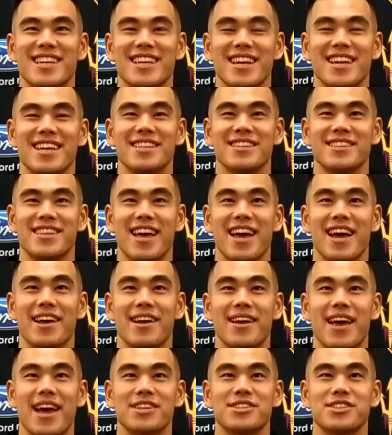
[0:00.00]
And then
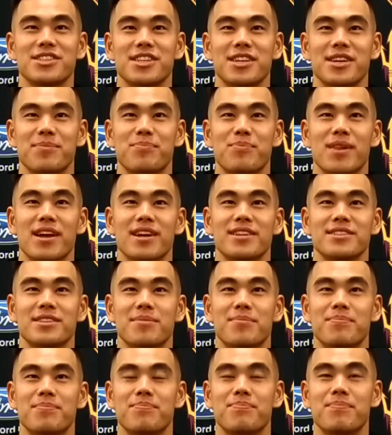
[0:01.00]
that actually plays a,